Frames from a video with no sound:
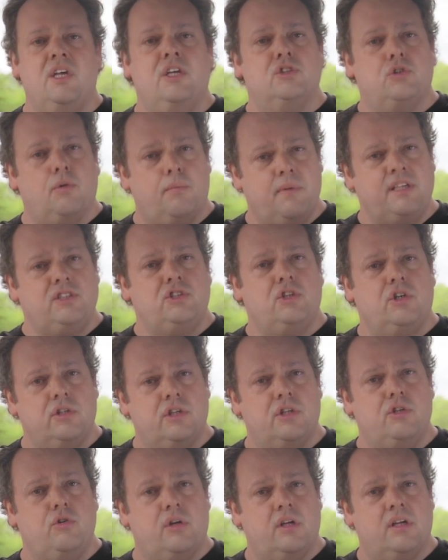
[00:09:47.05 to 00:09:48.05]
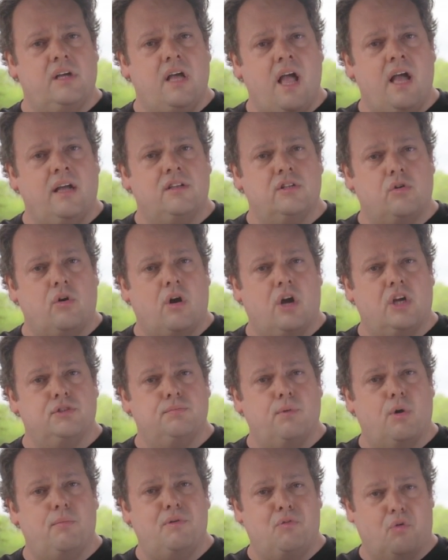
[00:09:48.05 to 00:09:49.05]
So make sure that you can cock the
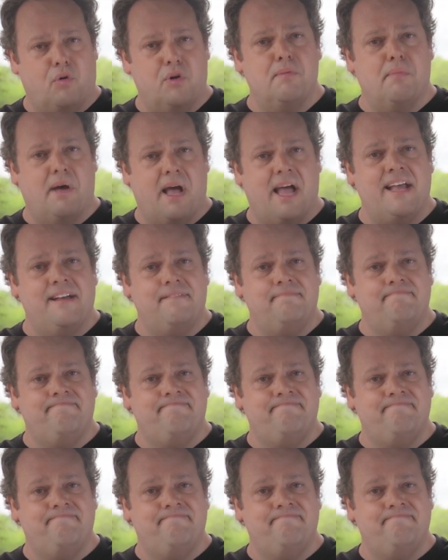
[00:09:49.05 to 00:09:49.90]
crossbow before you buy it.